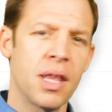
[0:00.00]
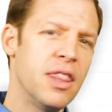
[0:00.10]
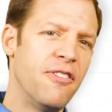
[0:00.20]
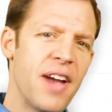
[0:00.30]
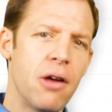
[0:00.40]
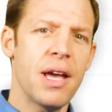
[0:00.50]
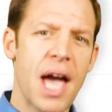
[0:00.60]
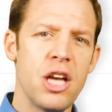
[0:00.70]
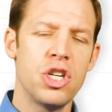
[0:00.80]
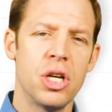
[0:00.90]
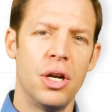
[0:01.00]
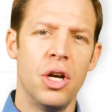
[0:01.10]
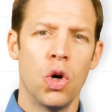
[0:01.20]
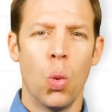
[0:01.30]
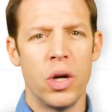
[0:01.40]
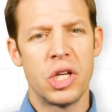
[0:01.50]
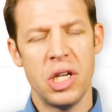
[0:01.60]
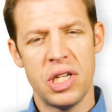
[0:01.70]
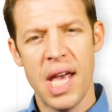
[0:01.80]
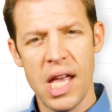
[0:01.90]
the variation would
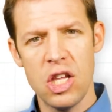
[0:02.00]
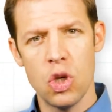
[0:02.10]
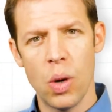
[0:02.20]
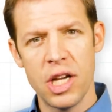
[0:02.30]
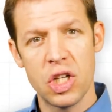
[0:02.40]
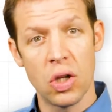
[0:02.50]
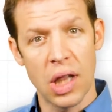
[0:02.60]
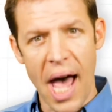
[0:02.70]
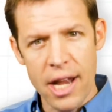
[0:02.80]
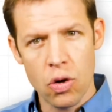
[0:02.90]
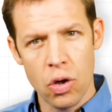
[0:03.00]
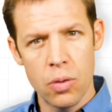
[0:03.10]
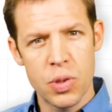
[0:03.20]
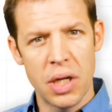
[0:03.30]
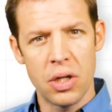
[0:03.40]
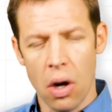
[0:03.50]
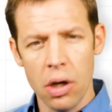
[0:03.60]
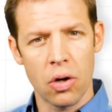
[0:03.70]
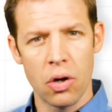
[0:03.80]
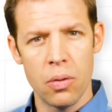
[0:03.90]
continue until light groups and
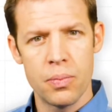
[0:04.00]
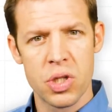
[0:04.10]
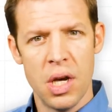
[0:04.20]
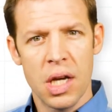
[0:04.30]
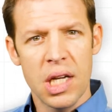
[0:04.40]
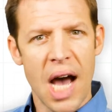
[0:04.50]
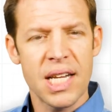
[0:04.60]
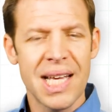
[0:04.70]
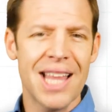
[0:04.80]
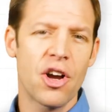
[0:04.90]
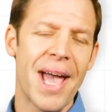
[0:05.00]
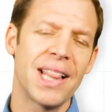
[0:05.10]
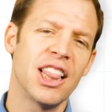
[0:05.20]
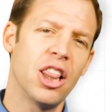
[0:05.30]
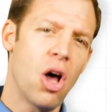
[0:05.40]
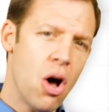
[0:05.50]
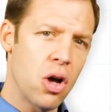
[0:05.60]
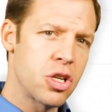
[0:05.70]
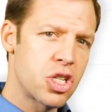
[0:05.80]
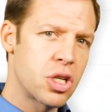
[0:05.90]
dark groups got together and
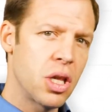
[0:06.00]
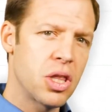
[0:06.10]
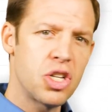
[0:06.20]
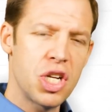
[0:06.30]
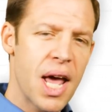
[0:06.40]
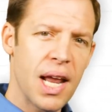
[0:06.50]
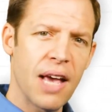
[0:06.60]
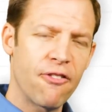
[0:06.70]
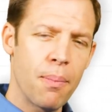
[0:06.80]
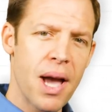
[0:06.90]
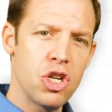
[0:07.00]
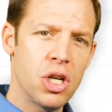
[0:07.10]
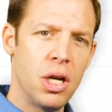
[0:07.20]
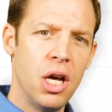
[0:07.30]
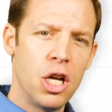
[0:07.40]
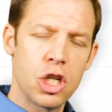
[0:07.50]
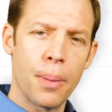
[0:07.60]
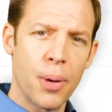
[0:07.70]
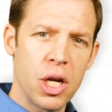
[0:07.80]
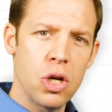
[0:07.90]
lost the genetic information to
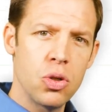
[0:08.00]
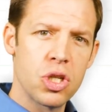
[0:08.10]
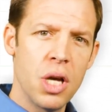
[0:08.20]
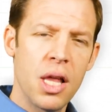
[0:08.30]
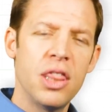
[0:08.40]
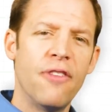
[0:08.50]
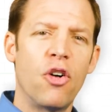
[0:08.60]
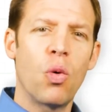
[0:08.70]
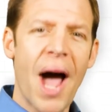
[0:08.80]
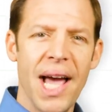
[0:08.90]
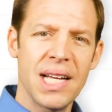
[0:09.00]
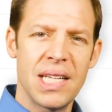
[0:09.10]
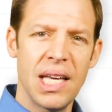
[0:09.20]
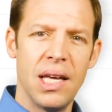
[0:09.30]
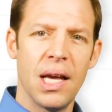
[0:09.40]
produce the variety